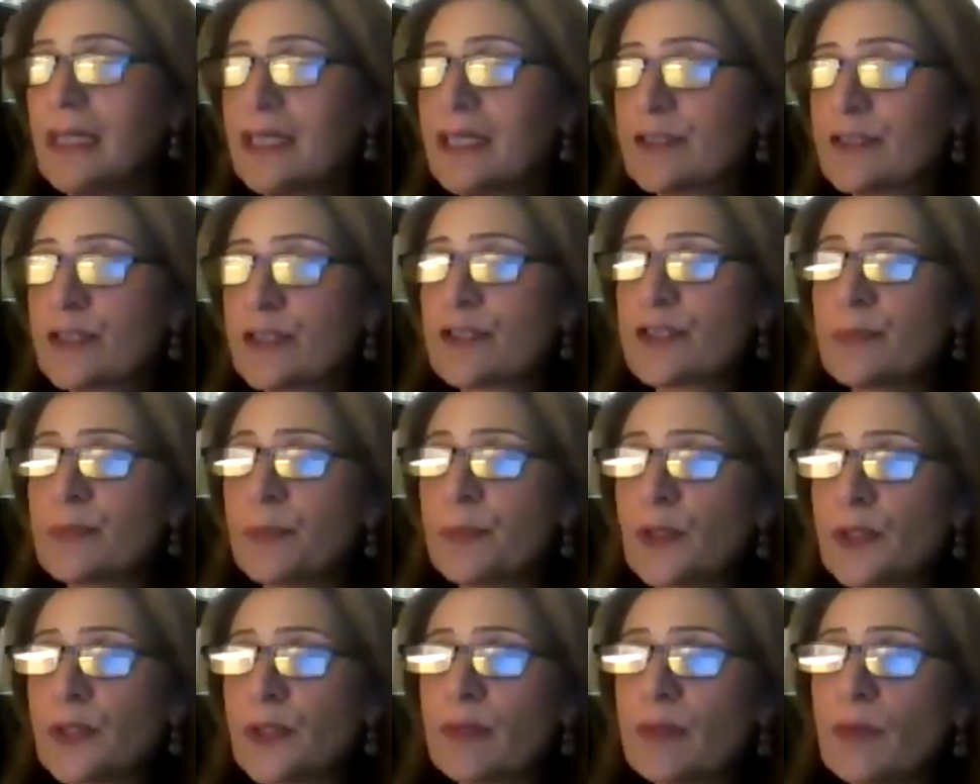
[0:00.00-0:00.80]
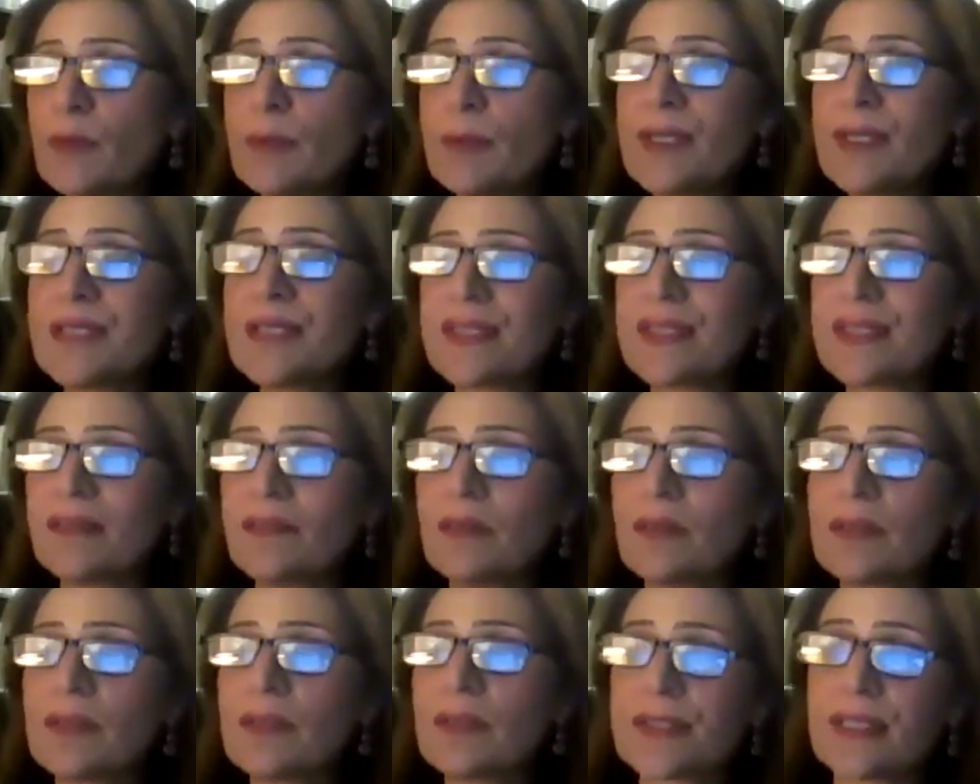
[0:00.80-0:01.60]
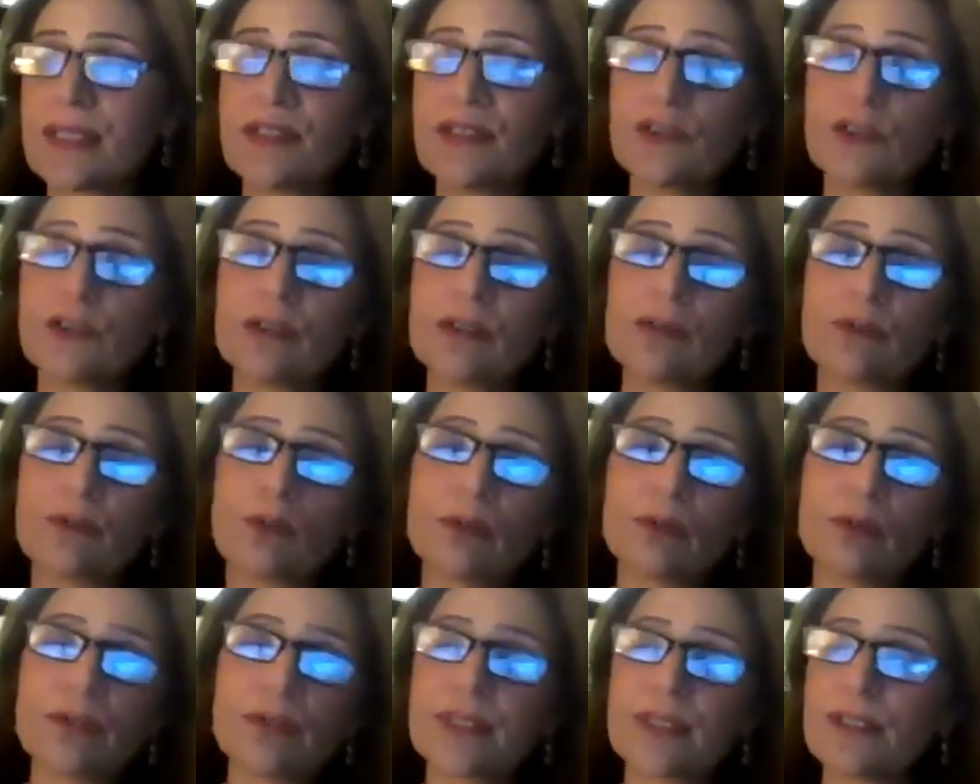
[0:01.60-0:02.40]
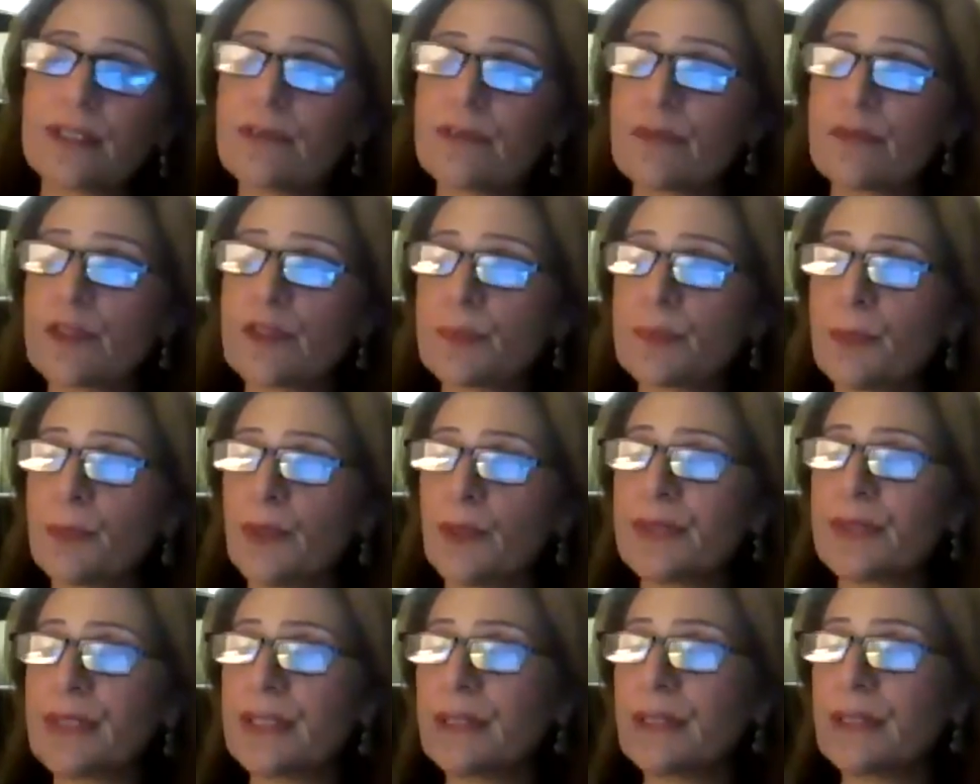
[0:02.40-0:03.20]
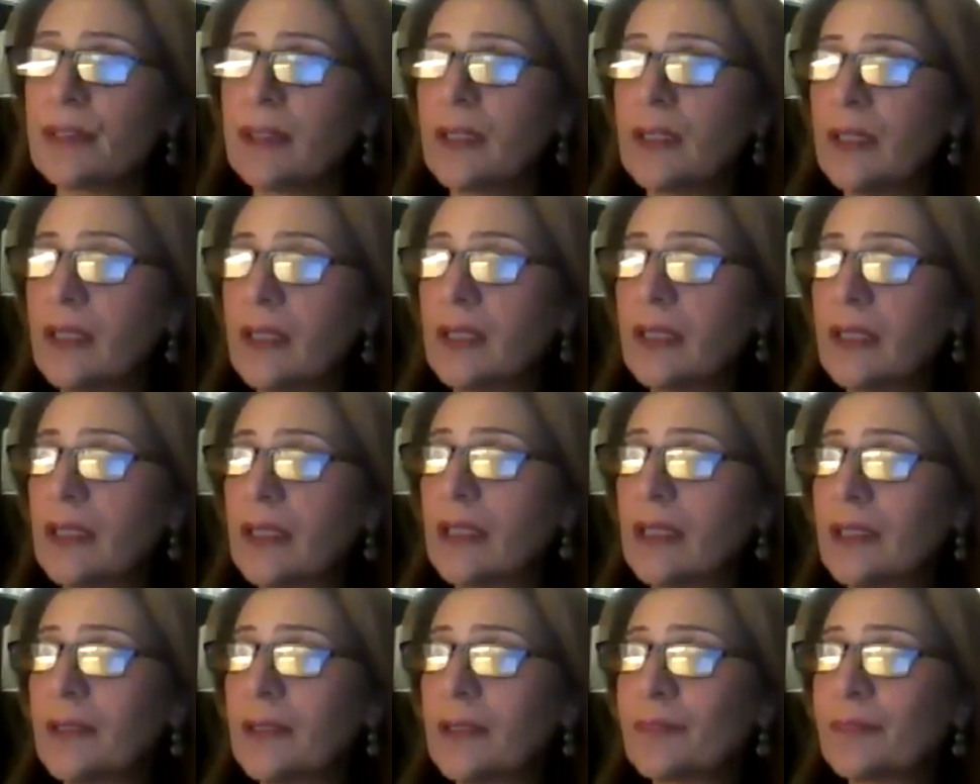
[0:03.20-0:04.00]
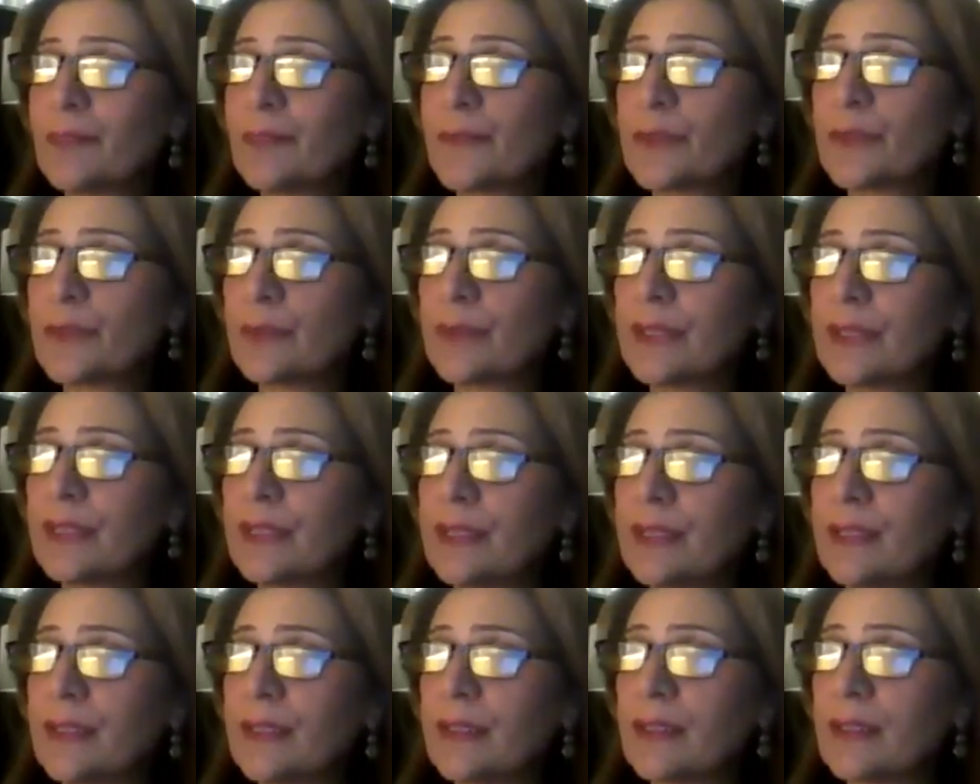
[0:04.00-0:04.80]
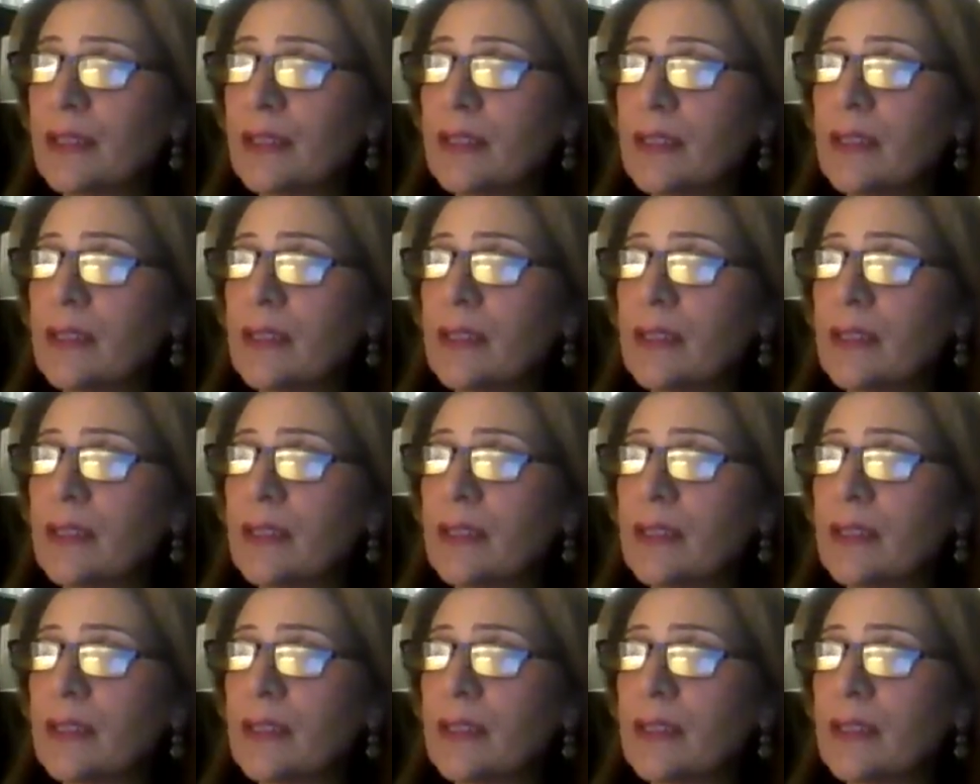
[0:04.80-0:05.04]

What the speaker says: So, supporting women's central essential roles in responding to the